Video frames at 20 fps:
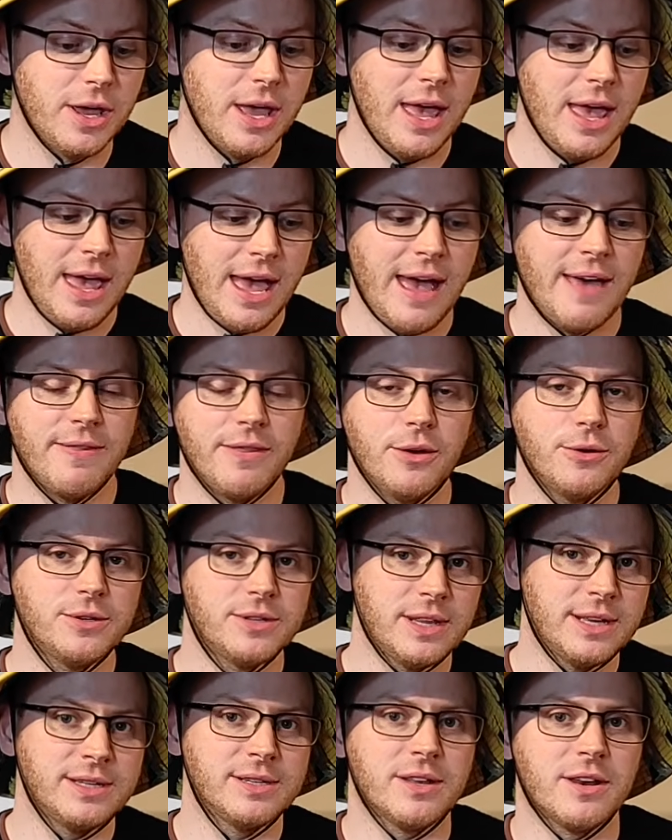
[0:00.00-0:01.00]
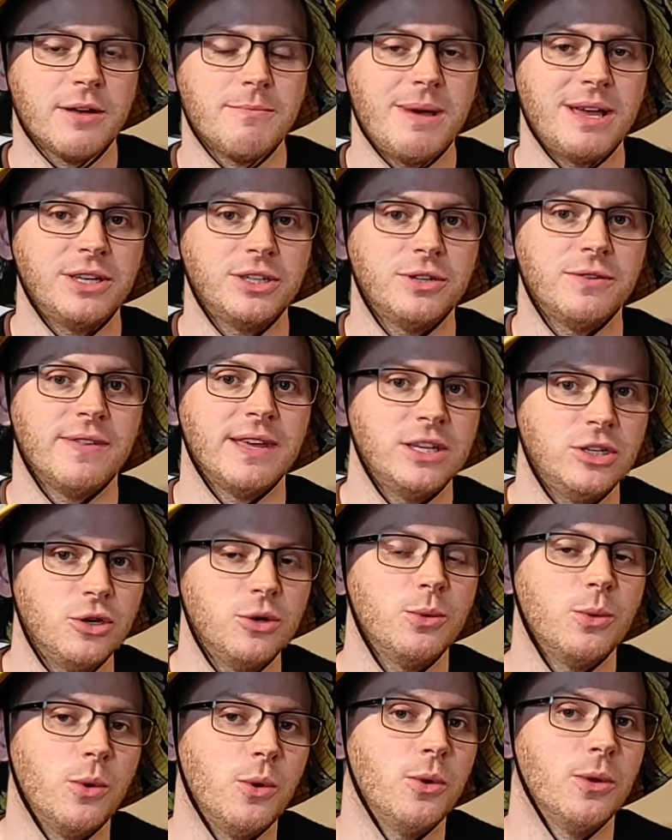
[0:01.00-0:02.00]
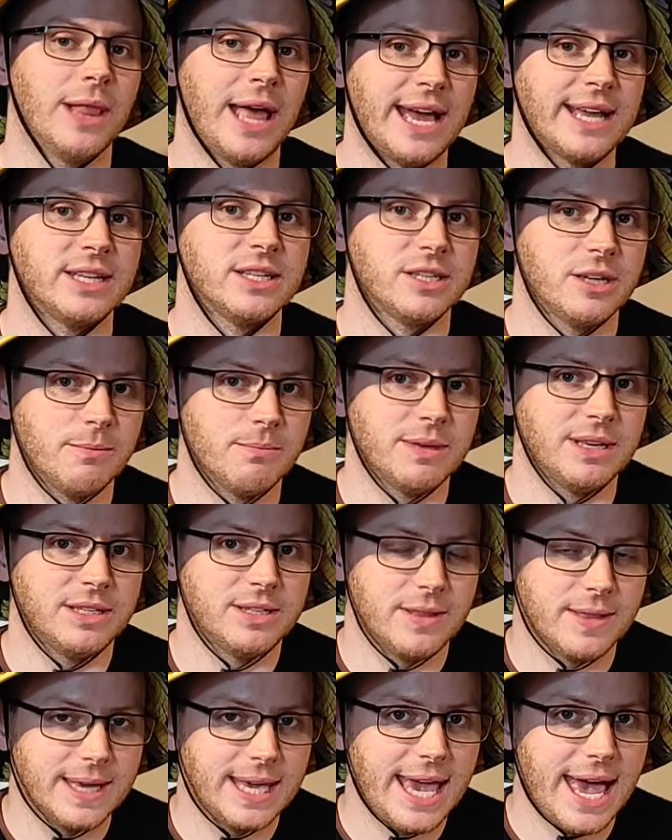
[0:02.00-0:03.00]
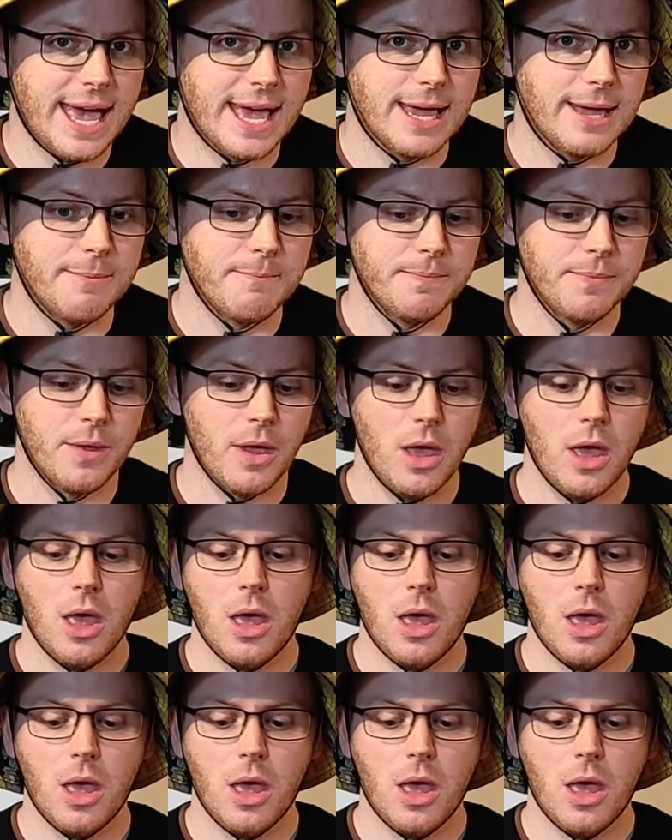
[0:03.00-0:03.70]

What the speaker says: and those things that I mentioned, they do all add something to the game.